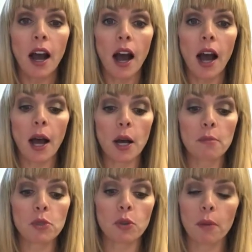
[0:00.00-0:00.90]

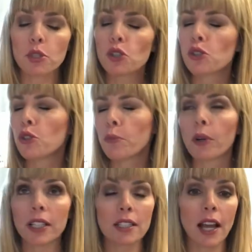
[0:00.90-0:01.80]
So I'm super
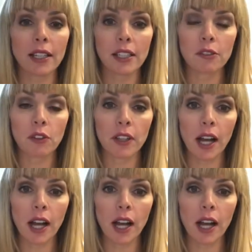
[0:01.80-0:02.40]
excited for the